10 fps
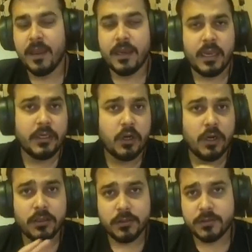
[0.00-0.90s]
Now, in
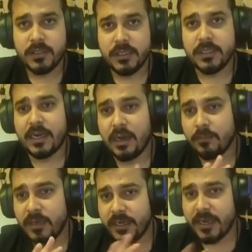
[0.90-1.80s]
order to see that how
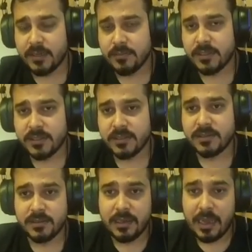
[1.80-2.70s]
many
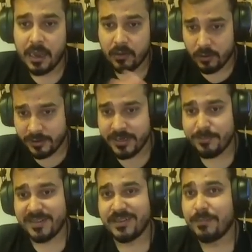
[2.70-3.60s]
databases are already
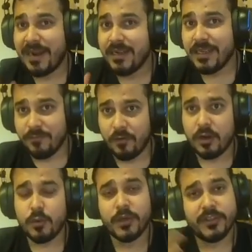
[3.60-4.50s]
present by
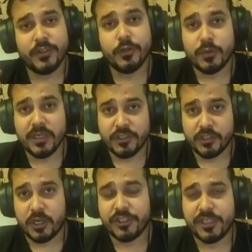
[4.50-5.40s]
default, once you do the
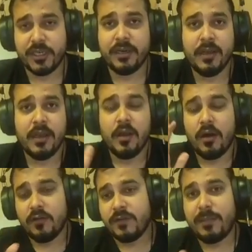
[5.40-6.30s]
installation in
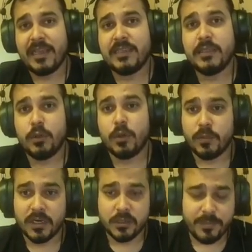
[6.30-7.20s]
of the MySQL
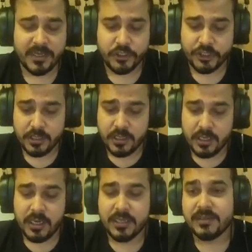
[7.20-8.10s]
workbench
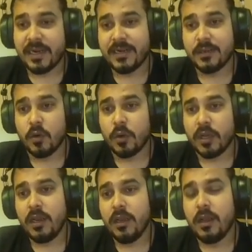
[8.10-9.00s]
inside the local,